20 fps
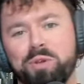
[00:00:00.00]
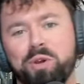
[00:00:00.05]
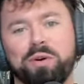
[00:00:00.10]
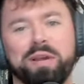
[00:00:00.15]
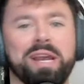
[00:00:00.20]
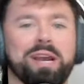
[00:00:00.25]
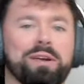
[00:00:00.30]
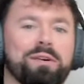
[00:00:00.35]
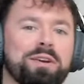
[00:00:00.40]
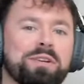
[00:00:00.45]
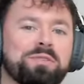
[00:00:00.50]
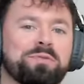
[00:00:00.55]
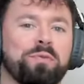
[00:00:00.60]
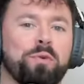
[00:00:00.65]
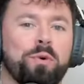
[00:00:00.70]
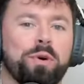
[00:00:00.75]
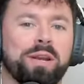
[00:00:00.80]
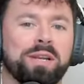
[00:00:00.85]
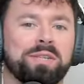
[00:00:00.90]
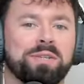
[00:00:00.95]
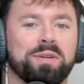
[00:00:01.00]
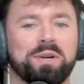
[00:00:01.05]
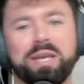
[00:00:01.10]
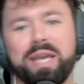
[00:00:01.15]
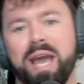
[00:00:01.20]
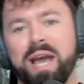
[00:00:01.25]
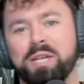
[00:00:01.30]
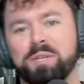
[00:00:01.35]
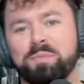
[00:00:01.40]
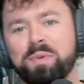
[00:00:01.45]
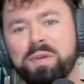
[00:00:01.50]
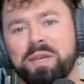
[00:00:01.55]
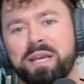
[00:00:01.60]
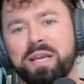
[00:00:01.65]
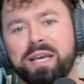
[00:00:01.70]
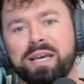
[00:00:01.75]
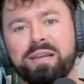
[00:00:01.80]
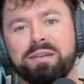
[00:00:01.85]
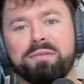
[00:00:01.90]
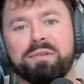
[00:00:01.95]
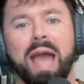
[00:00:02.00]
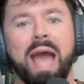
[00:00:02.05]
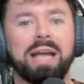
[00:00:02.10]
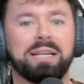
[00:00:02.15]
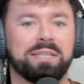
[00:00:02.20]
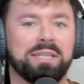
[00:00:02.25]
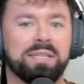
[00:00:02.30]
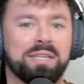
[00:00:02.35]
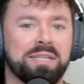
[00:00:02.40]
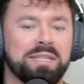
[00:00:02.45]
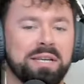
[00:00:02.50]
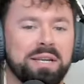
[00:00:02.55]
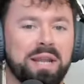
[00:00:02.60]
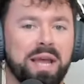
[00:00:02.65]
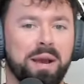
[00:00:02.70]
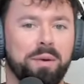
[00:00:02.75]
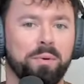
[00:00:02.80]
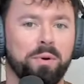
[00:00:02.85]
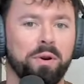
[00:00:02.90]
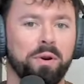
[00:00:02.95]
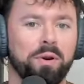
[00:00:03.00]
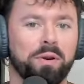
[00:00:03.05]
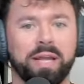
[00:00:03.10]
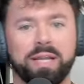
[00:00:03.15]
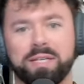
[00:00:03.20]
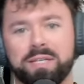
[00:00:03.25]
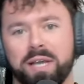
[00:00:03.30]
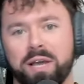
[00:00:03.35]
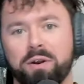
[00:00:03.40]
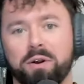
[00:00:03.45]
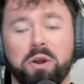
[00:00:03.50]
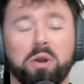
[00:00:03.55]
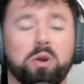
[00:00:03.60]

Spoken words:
You'll hear his voice on ESPN, SEC Network, et cetera.